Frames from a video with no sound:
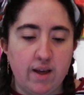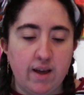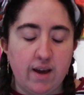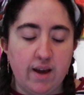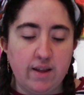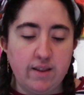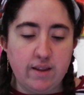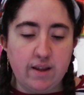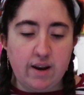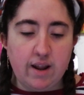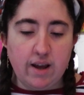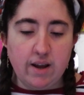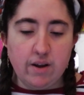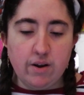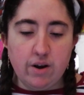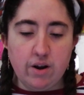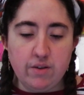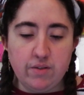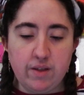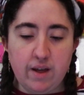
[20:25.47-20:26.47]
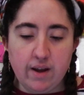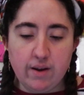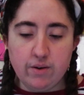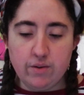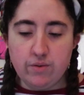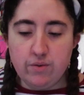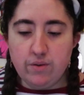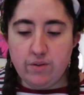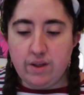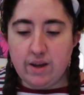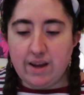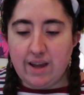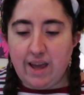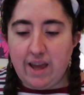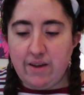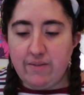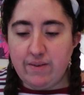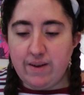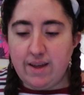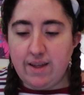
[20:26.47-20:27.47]
And the night curse echoed through the
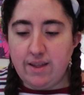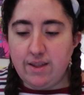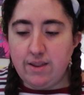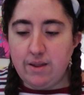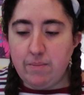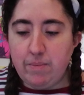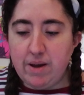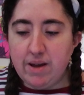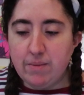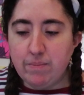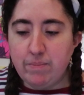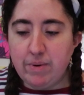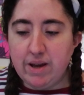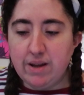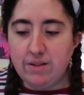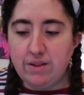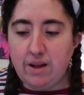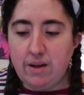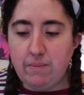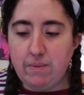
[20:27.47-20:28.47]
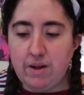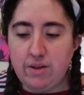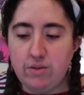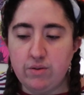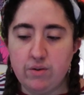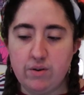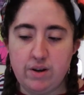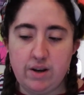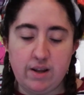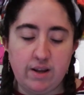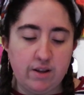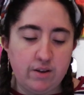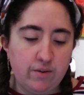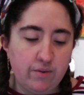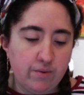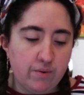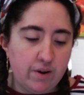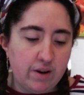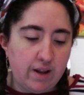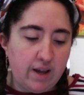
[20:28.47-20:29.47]
cave, and he picked up a sword and he
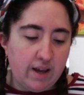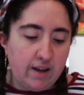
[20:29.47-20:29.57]
threw it.